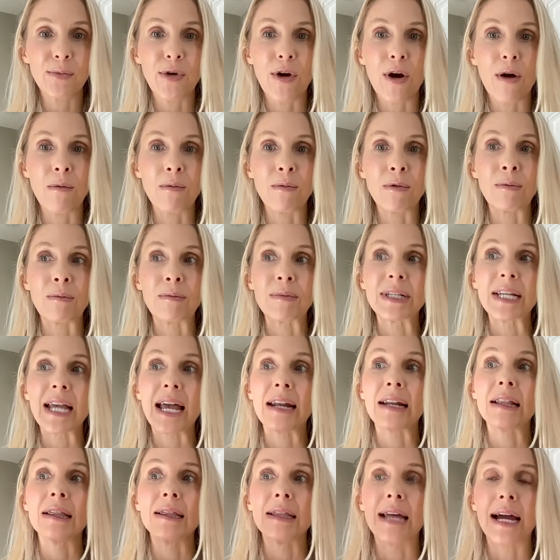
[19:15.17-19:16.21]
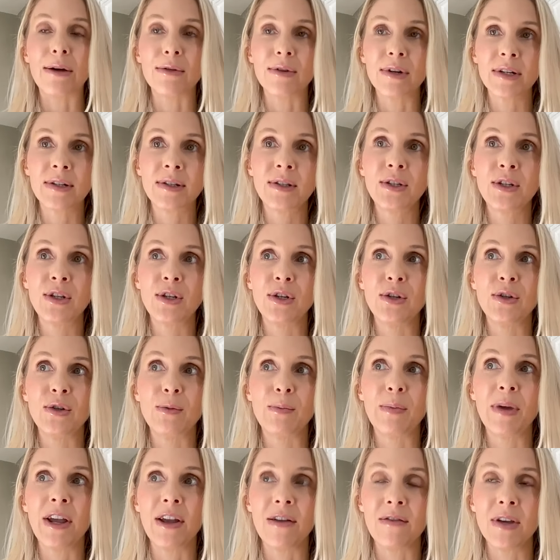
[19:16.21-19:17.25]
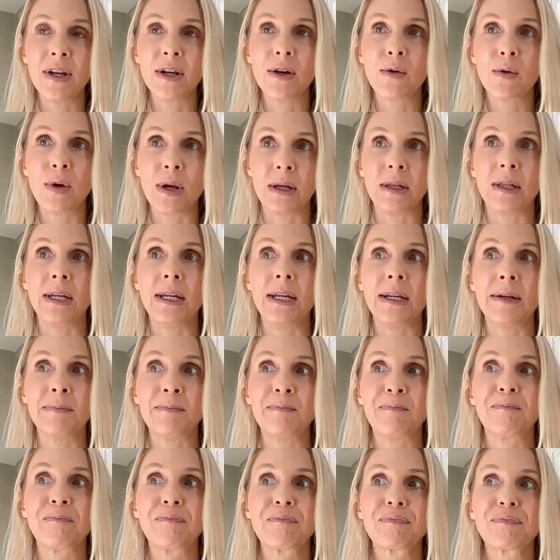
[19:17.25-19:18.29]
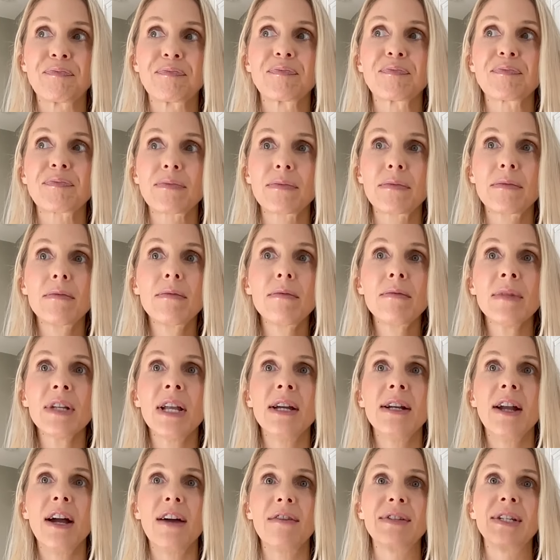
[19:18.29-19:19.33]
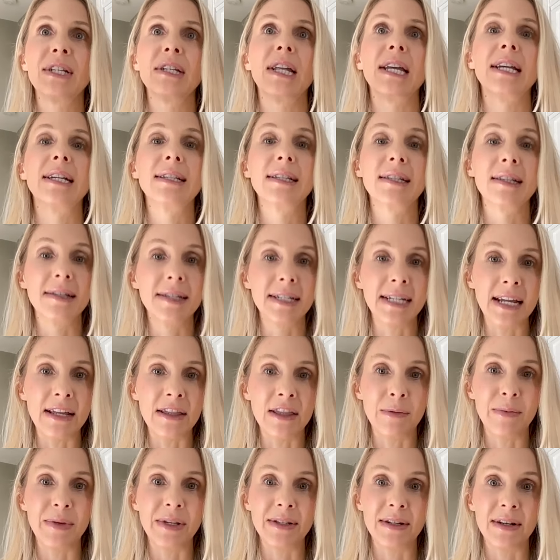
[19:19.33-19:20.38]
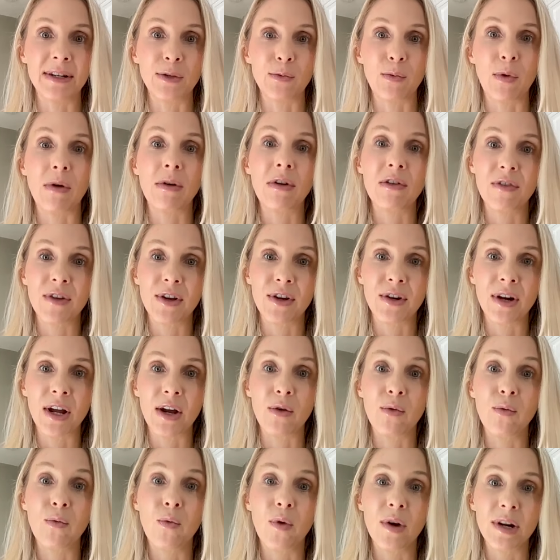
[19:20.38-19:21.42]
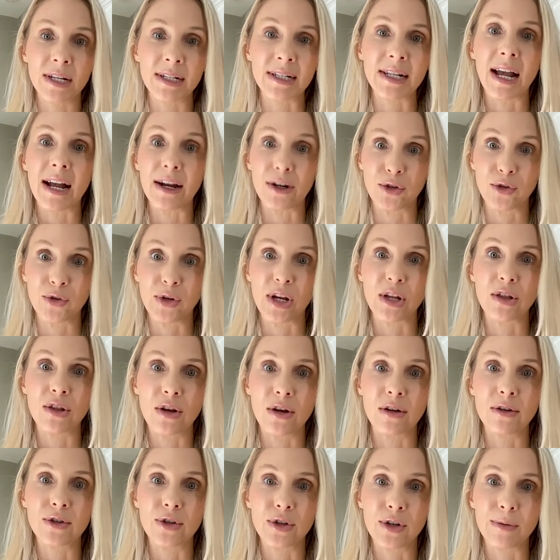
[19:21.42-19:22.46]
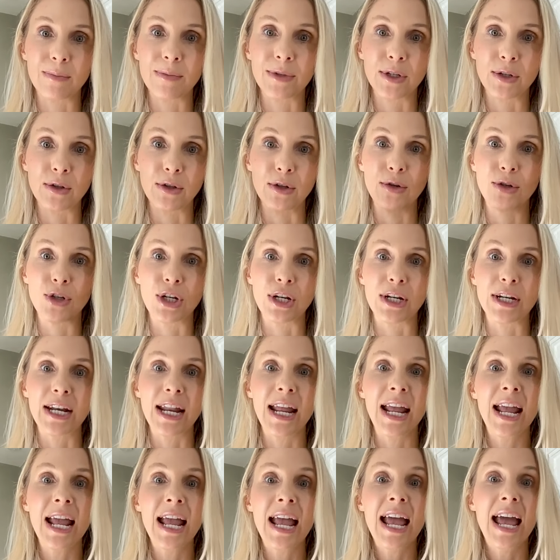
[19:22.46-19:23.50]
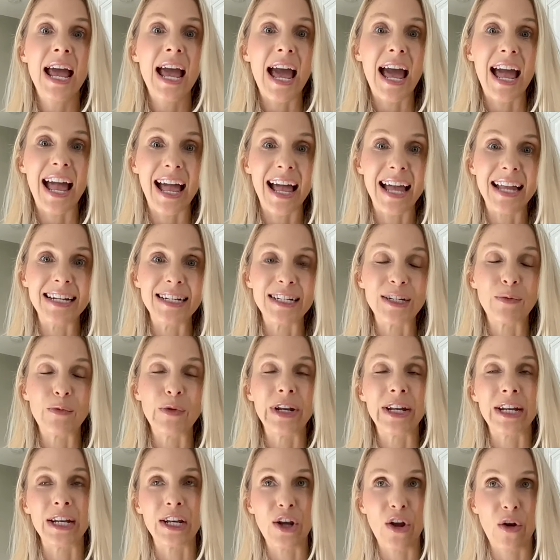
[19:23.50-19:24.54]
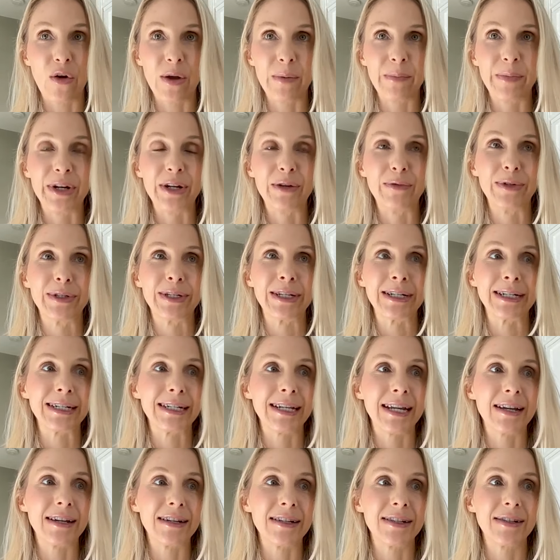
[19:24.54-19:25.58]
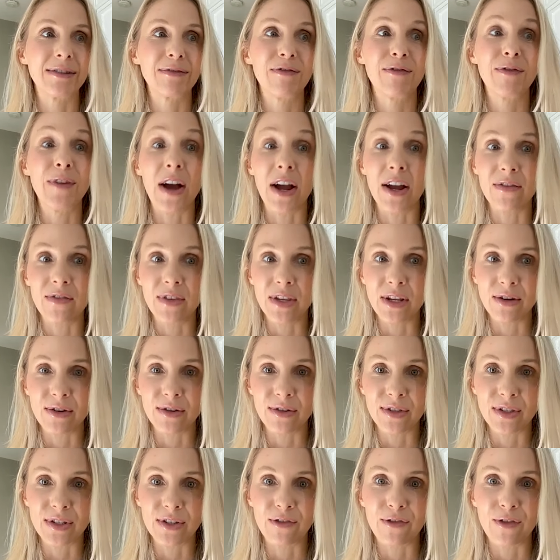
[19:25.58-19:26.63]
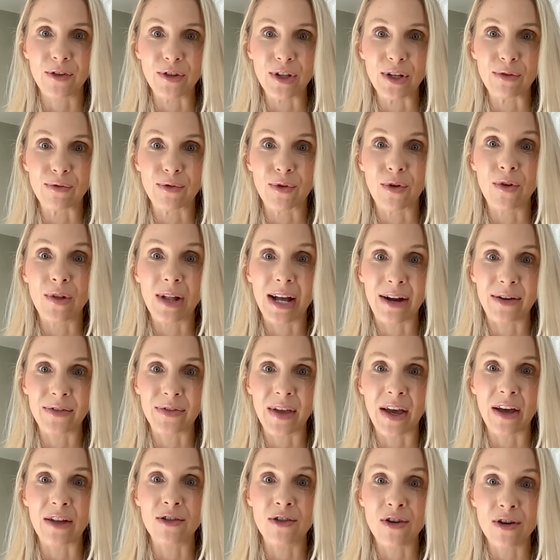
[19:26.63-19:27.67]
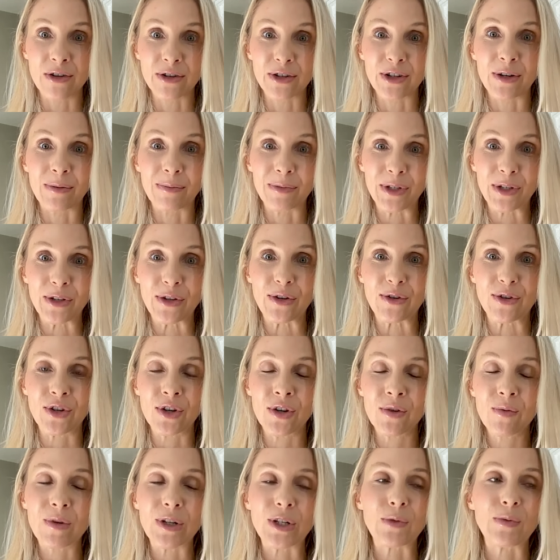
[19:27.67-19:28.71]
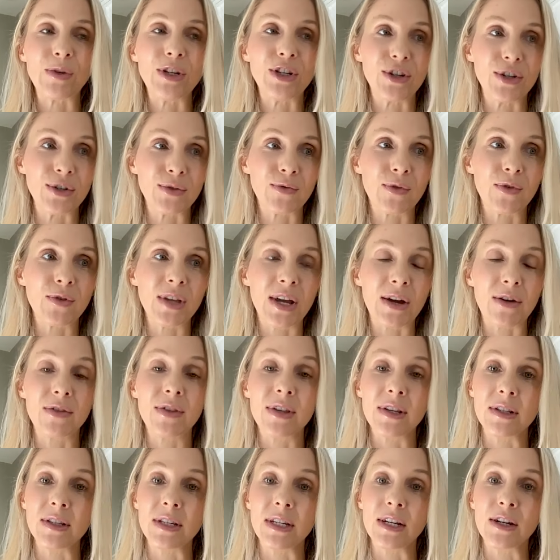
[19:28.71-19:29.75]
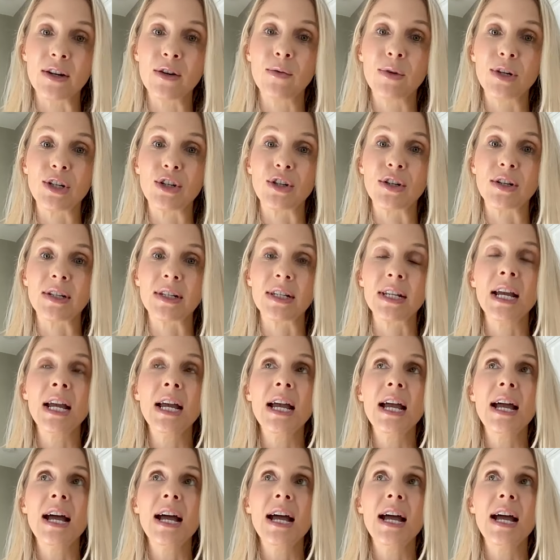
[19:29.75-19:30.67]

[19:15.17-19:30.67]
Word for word: set of problems, and allowed us to pivot quickly enough to like sustain the business while we figured out what is actually a long-term solution. And we didn't know it, but it was going to take us five years to fully roll out that long-term solution, which we just rolled out this year, which is